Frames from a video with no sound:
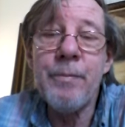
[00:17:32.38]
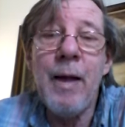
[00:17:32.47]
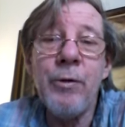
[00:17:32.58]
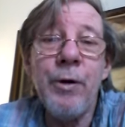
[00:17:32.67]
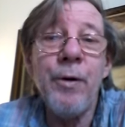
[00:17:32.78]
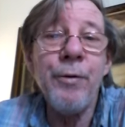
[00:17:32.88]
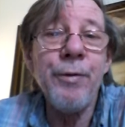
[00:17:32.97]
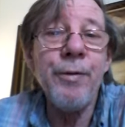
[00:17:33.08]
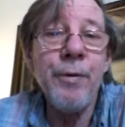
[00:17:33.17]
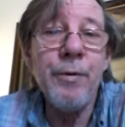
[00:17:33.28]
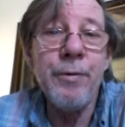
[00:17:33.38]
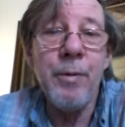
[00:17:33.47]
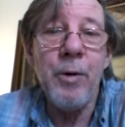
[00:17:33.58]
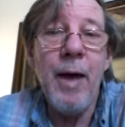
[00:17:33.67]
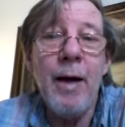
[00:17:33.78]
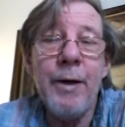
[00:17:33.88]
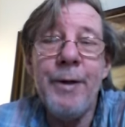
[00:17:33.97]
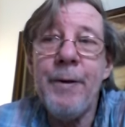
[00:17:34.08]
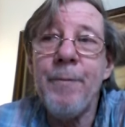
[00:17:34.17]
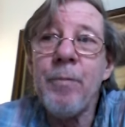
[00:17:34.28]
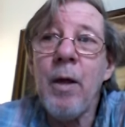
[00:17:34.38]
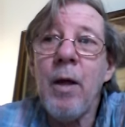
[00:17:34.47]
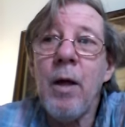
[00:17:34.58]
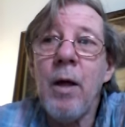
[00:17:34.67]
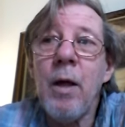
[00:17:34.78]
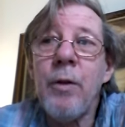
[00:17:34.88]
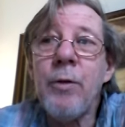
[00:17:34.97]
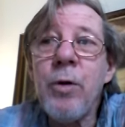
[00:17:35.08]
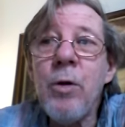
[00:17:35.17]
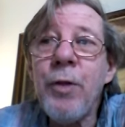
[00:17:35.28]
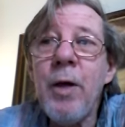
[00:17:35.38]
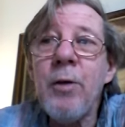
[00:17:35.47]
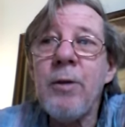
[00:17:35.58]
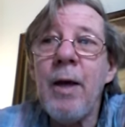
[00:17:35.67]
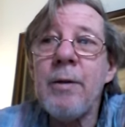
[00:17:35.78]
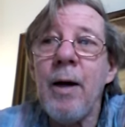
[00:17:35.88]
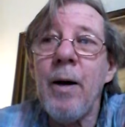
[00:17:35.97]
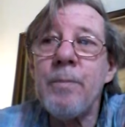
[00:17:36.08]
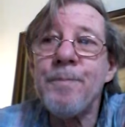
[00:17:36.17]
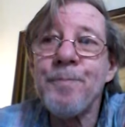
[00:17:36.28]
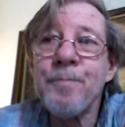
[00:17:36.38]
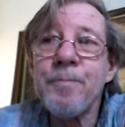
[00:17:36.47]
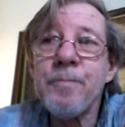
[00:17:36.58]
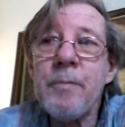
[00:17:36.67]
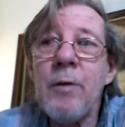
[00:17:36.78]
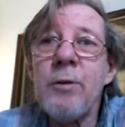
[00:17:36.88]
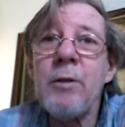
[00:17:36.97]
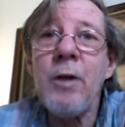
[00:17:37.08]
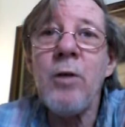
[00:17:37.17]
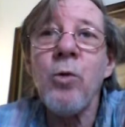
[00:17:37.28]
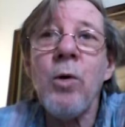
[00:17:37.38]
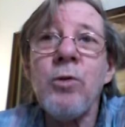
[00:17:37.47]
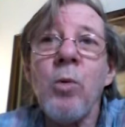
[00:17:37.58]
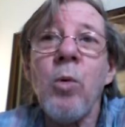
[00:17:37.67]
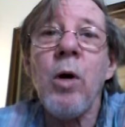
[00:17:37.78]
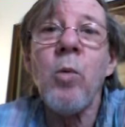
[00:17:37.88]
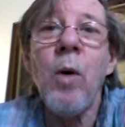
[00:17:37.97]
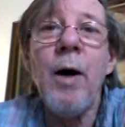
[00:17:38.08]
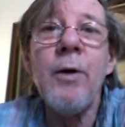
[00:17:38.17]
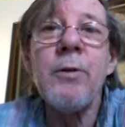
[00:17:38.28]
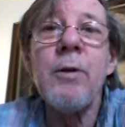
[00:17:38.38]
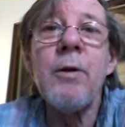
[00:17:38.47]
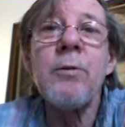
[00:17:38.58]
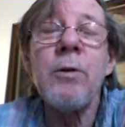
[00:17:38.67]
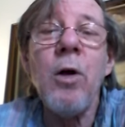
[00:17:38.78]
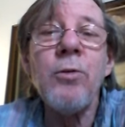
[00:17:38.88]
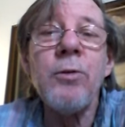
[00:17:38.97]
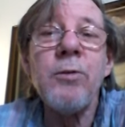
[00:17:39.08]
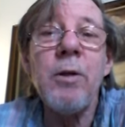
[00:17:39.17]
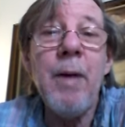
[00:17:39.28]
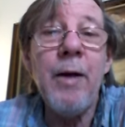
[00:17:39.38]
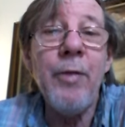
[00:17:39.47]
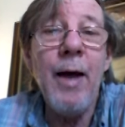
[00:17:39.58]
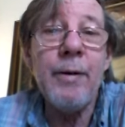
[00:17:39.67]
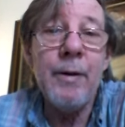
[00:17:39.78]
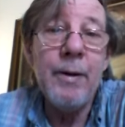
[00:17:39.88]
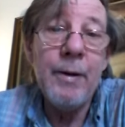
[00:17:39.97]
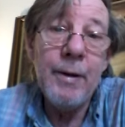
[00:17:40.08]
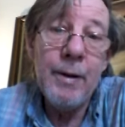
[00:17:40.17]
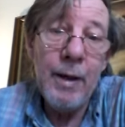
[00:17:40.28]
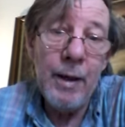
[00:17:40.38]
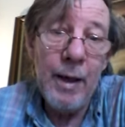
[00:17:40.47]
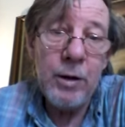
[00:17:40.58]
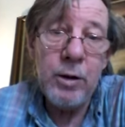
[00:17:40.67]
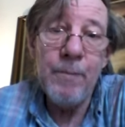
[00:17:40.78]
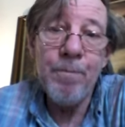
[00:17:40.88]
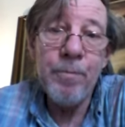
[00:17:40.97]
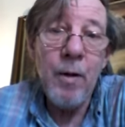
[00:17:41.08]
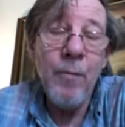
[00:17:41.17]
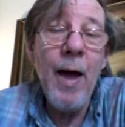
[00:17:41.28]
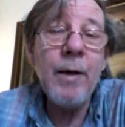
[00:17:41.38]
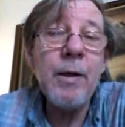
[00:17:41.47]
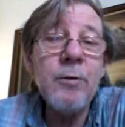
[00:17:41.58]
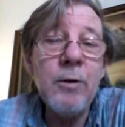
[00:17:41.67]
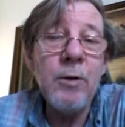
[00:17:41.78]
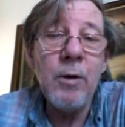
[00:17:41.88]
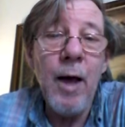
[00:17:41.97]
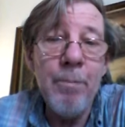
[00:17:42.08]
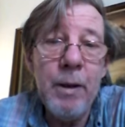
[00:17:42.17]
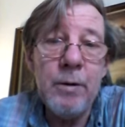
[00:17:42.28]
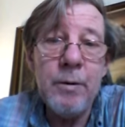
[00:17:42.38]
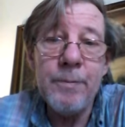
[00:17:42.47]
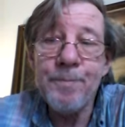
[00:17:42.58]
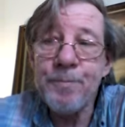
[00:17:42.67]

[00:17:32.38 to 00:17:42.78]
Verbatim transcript: down to earth, some reality. The truth is that um, as successful as O'Rourke was and as close as he made that election, fact is he still got beat